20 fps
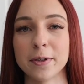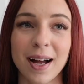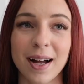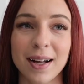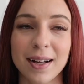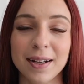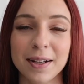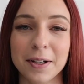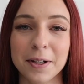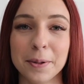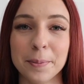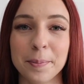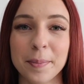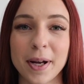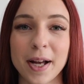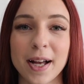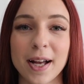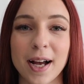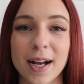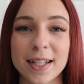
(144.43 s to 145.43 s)

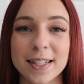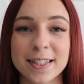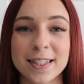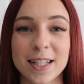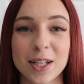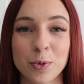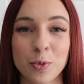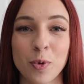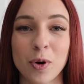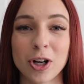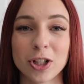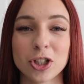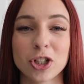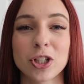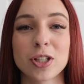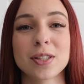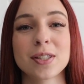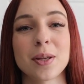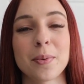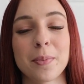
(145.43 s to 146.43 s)
I did watch
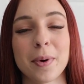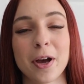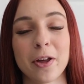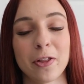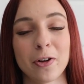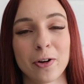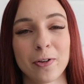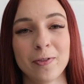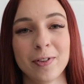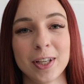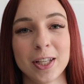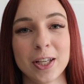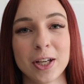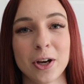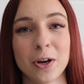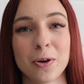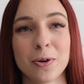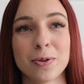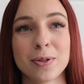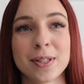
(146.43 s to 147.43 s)
some other
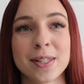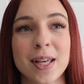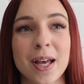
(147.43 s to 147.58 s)
videos.